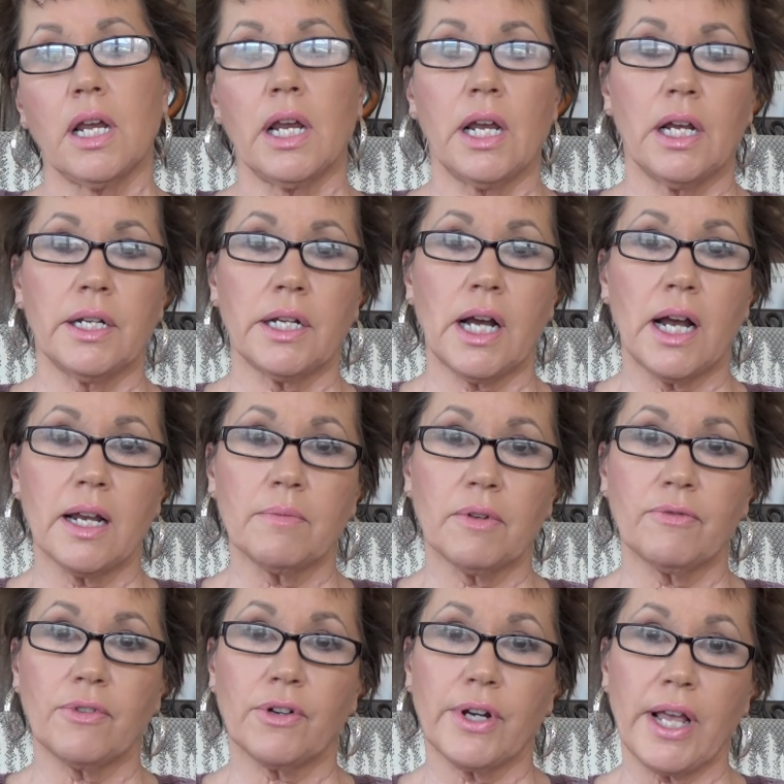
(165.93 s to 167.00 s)
And I am
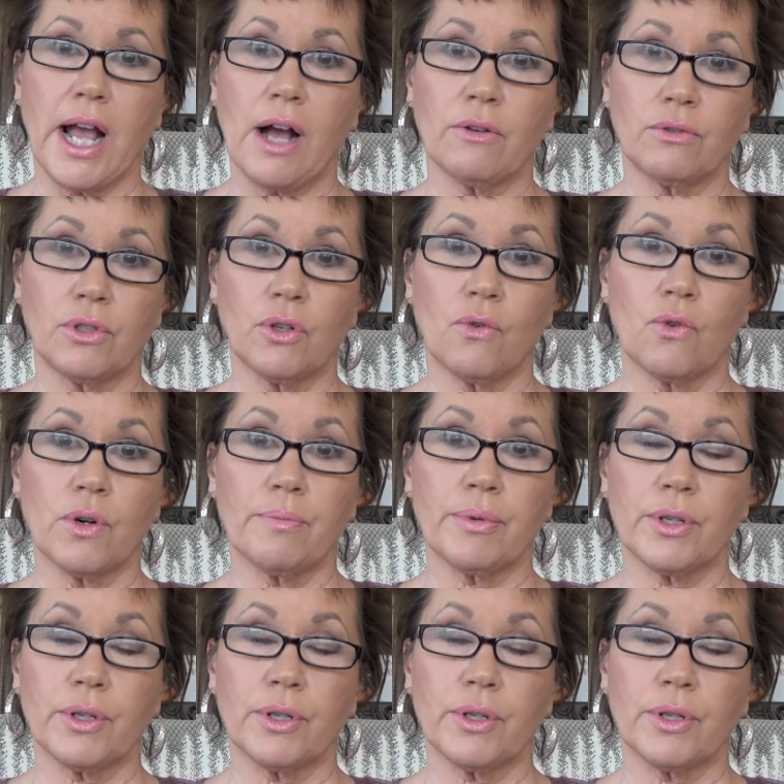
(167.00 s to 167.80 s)
a very outdoor